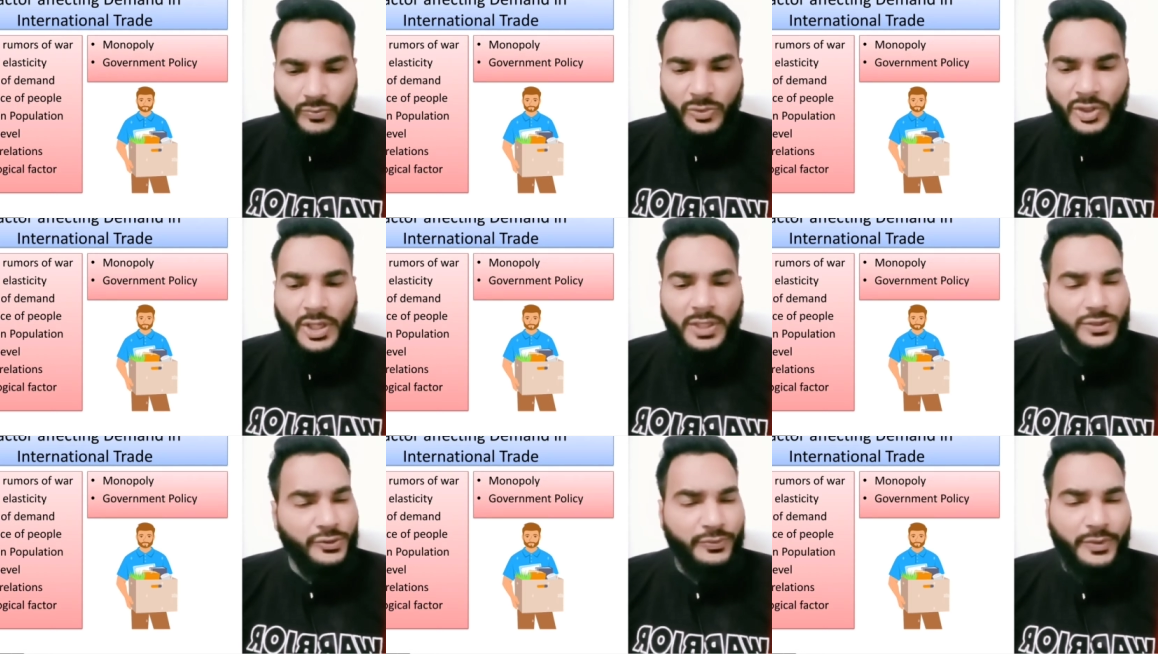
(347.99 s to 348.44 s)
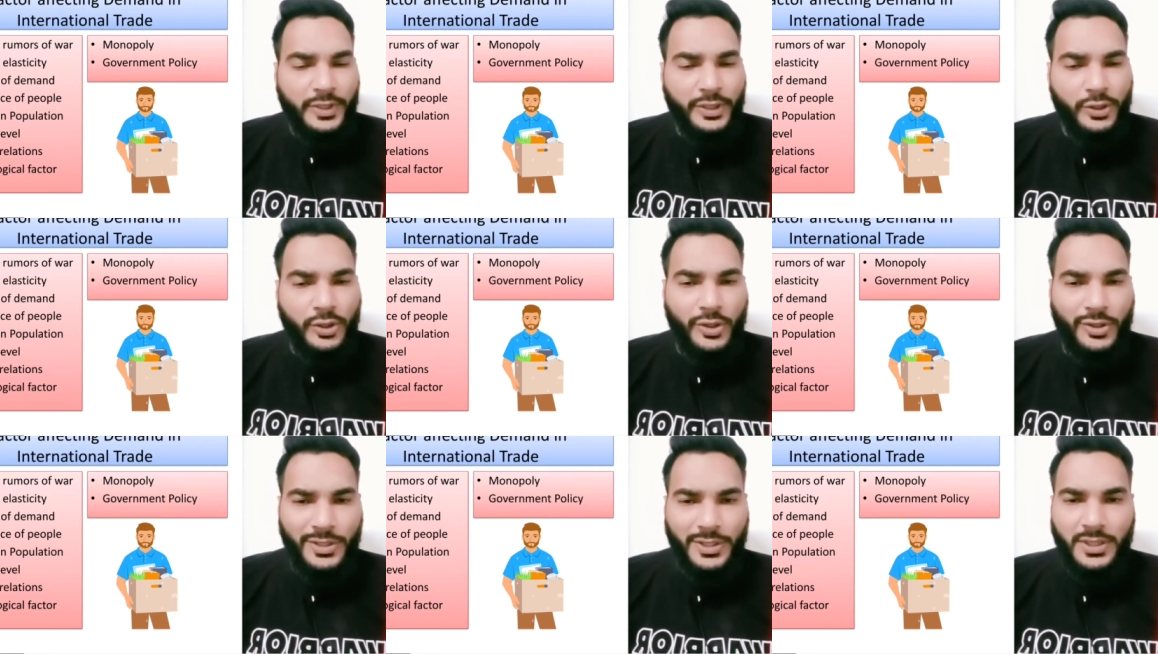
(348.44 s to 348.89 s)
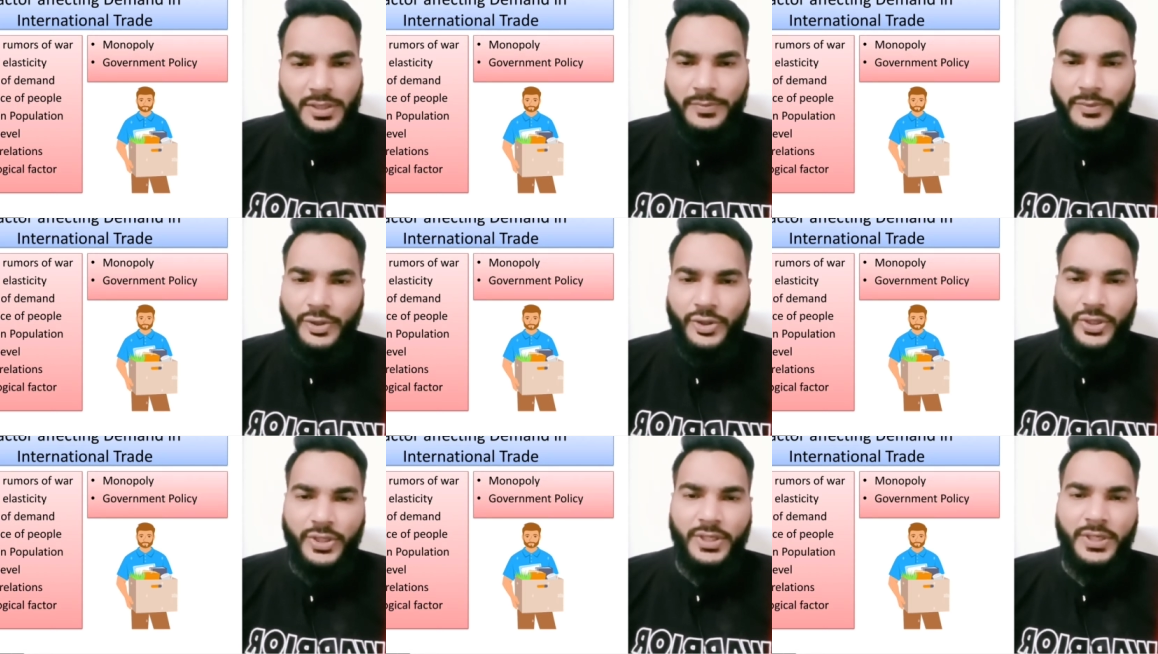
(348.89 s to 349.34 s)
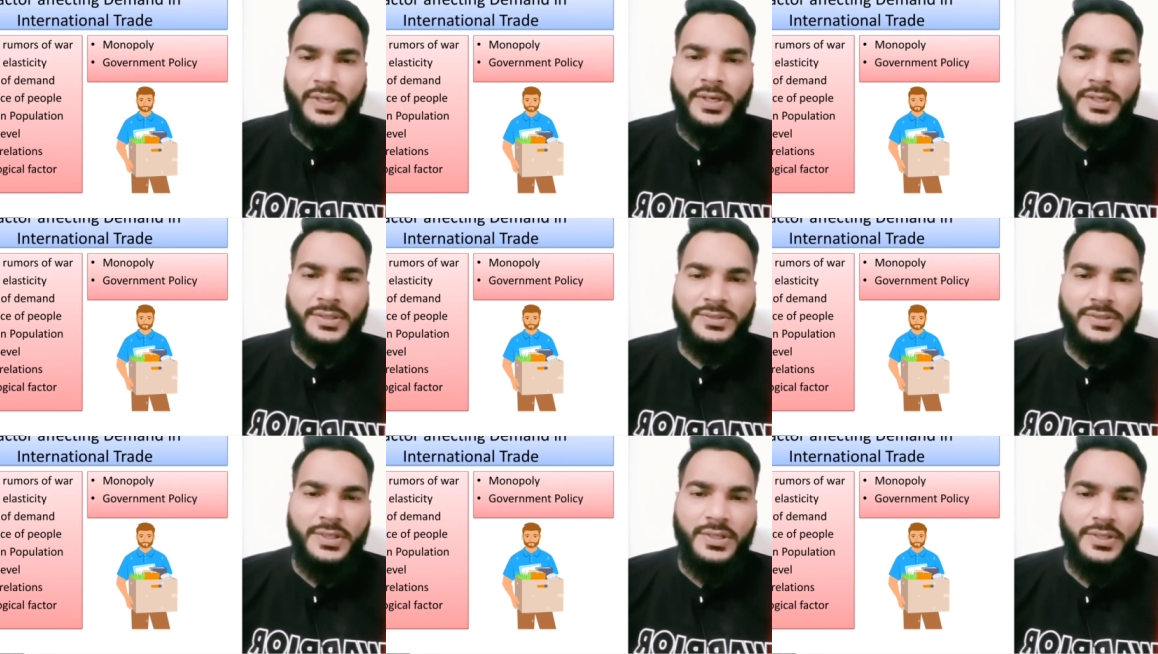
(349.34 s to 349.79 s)
as we are talking about
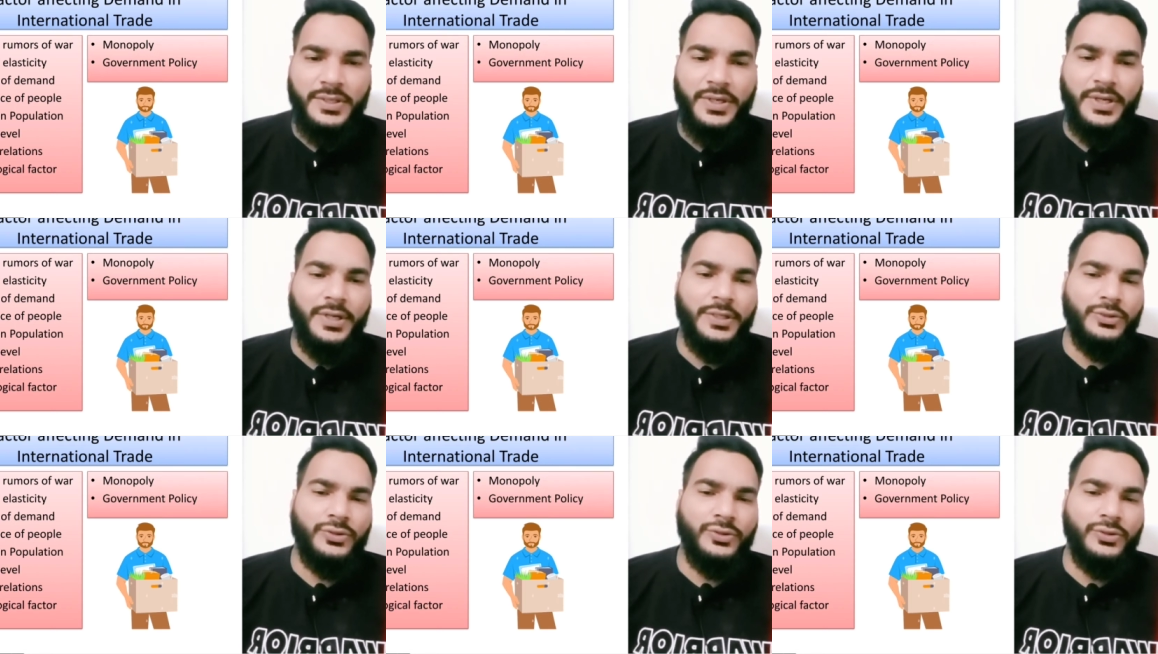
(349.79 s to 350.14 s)
international trade,